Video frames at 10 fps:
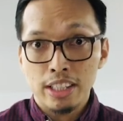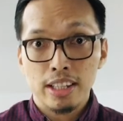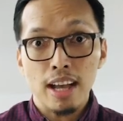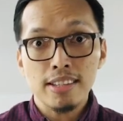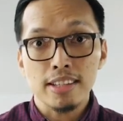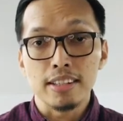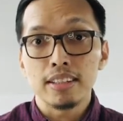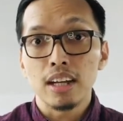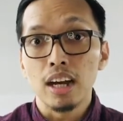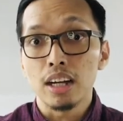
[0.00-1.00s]
its
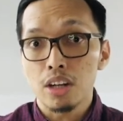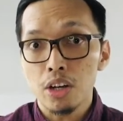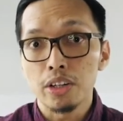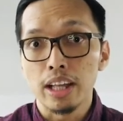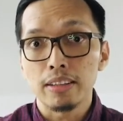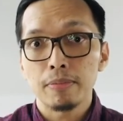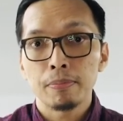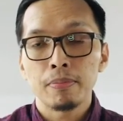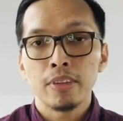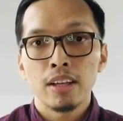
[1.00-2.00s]
cousin, coconut.
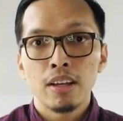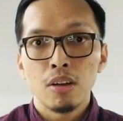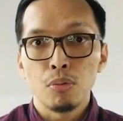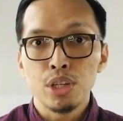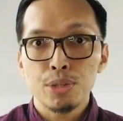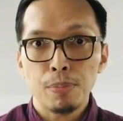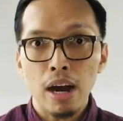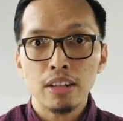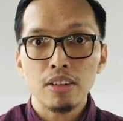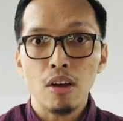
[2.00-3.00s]
Which
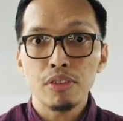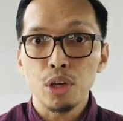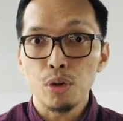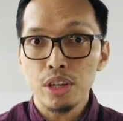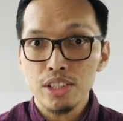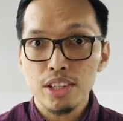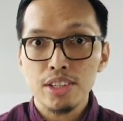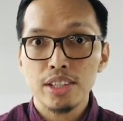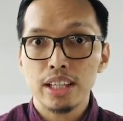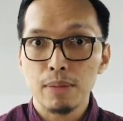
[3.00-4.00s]
part of your
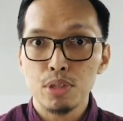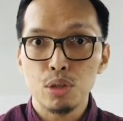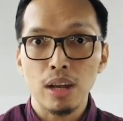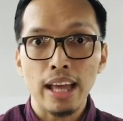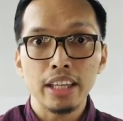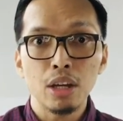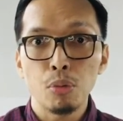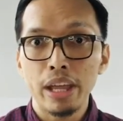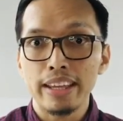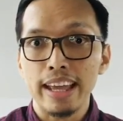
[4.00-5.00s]
research keeps you lying
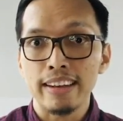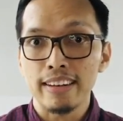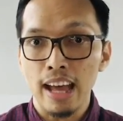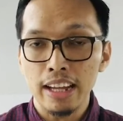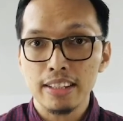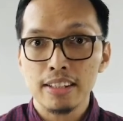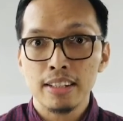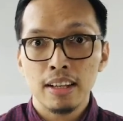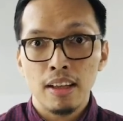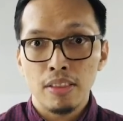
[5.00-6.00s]
awake at night?
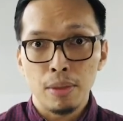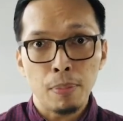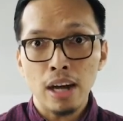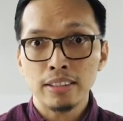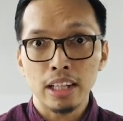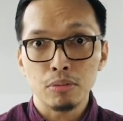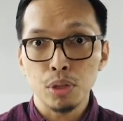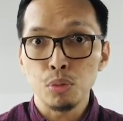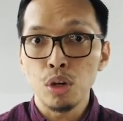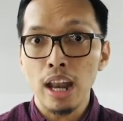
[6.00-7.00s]
The part that
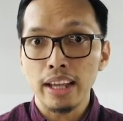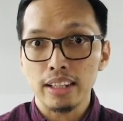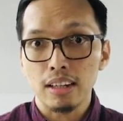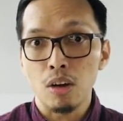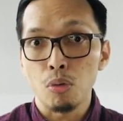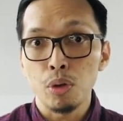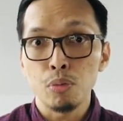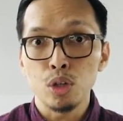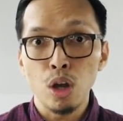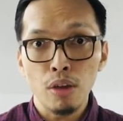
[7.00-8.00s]
we would like, or we
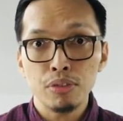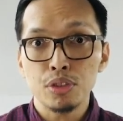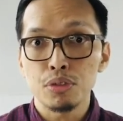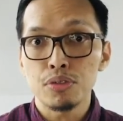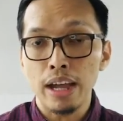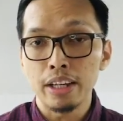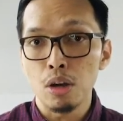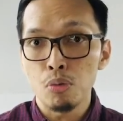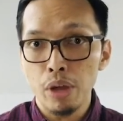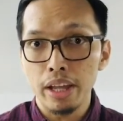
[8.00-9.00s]
would love to find
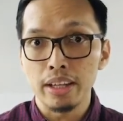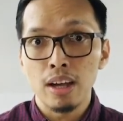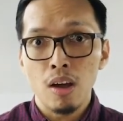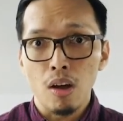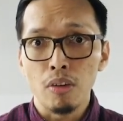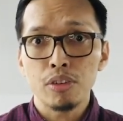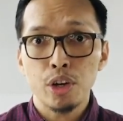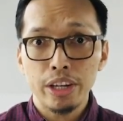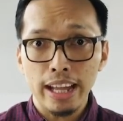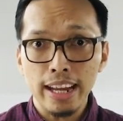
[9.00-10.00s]
a way of
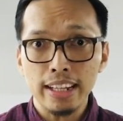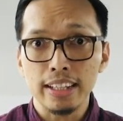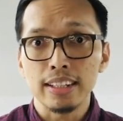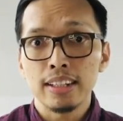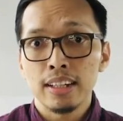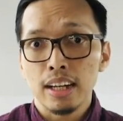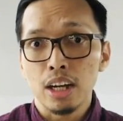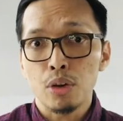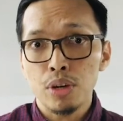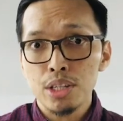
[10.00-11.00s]
creating
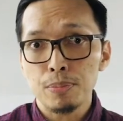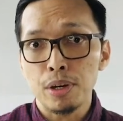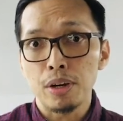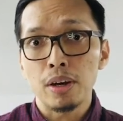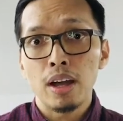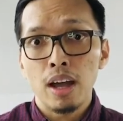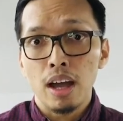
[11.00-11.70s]
a CRISPR